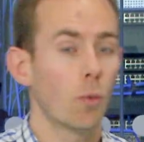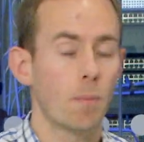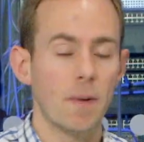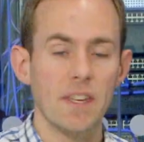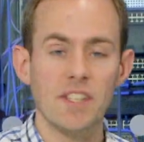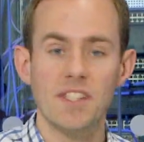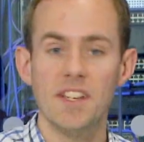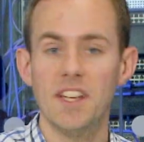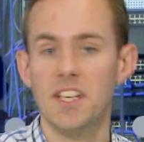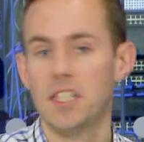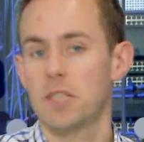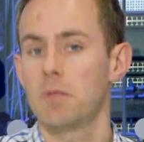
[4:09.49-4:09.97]

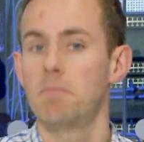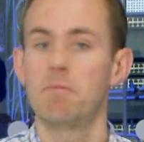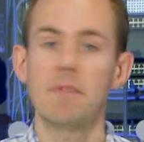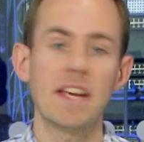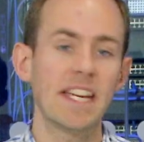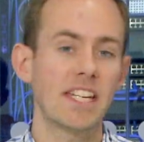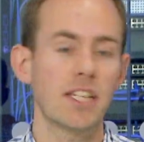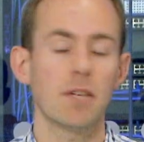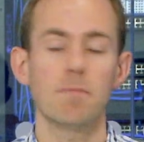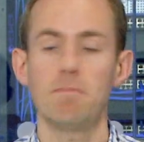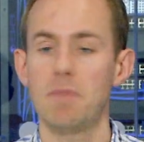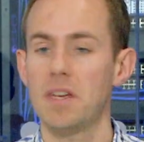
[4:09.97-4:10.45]
business, a
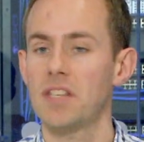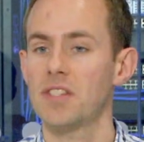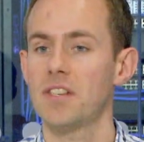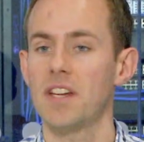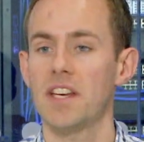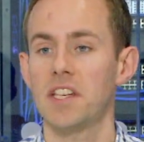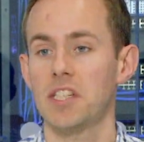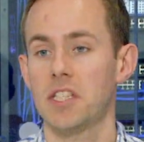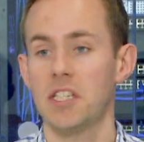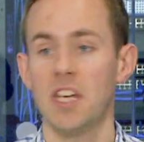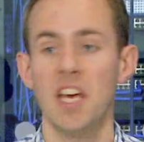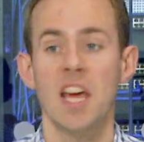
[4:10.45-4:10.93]
medium
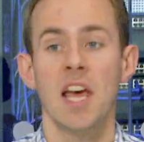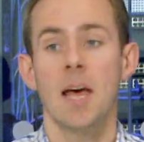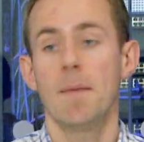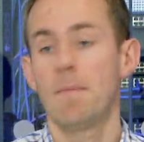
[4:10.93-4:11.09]
business,